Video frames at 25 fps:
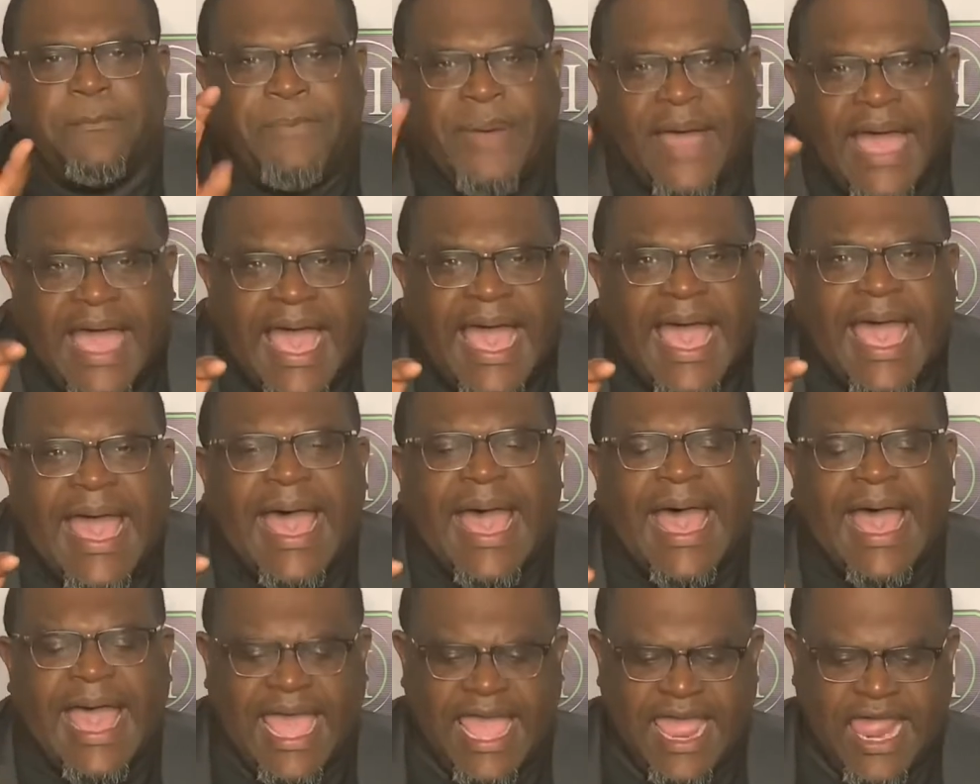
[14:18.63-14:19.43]

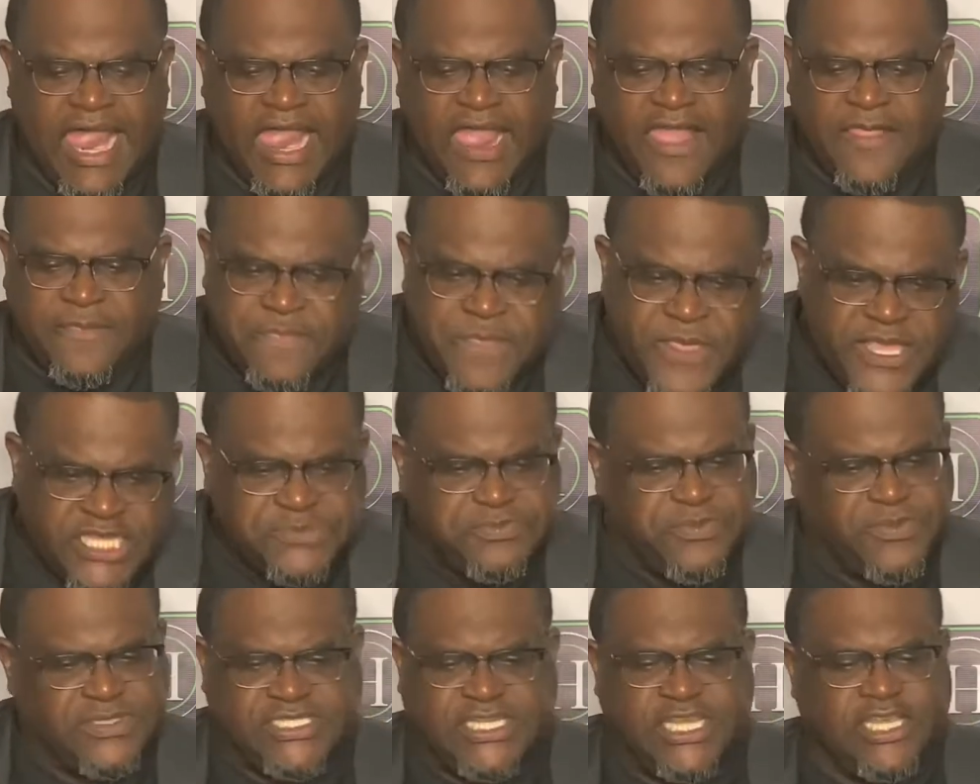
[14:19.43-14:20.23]
by this
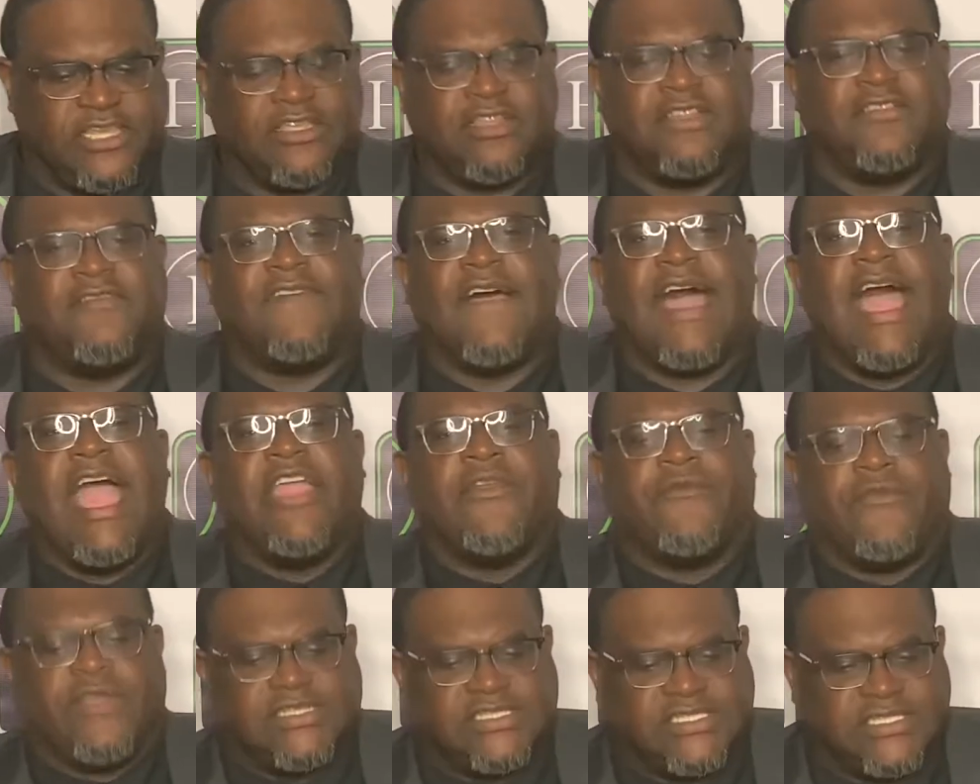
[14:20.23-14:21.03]
particular
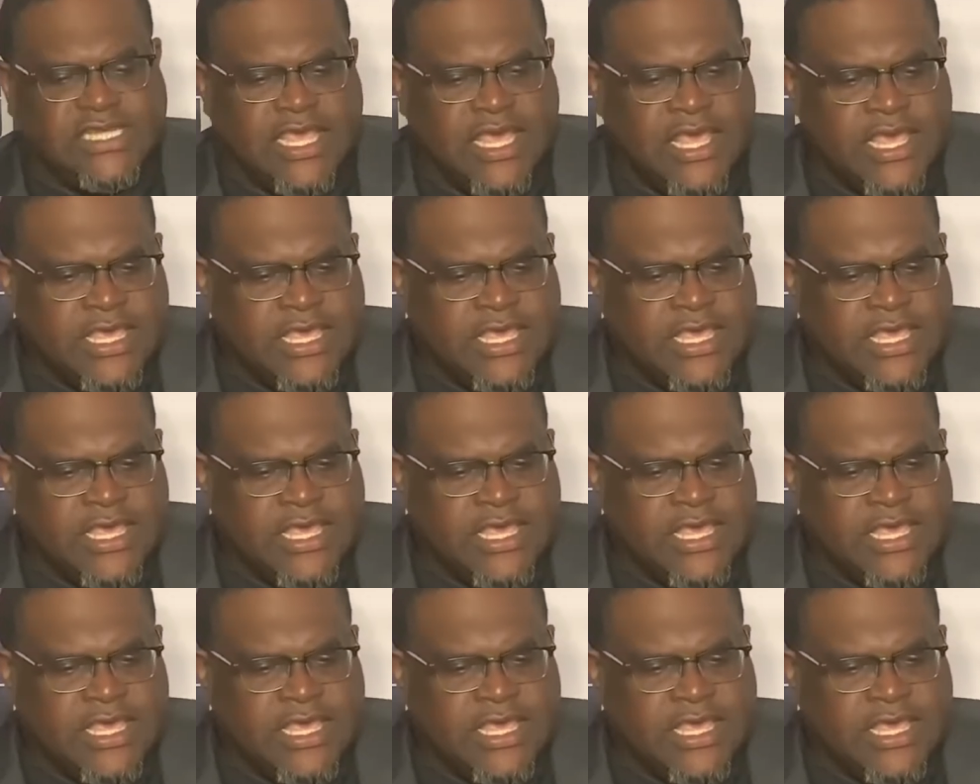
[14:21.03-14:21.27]
virus.